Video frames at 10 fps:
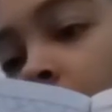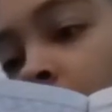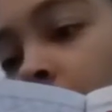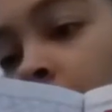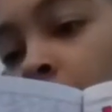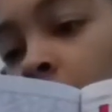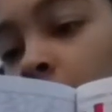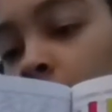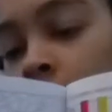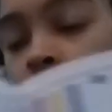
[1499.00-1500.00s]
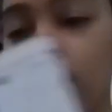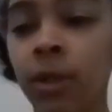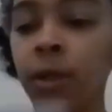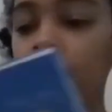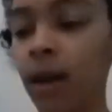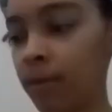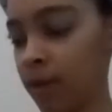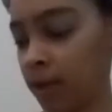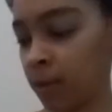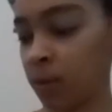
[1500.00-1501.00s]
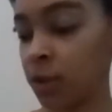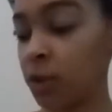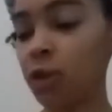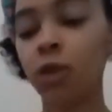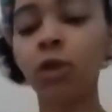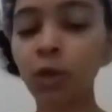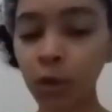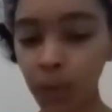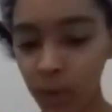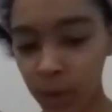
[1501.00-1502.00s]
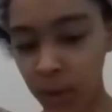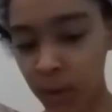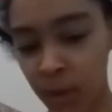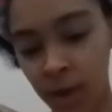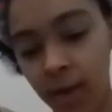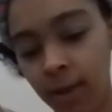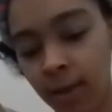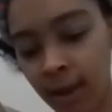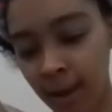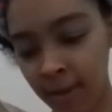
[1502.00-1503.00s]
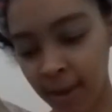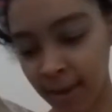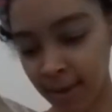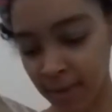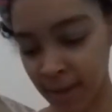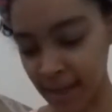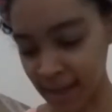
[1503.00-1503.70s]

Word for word: and about her culture and everything, which is super cool. Love it when it's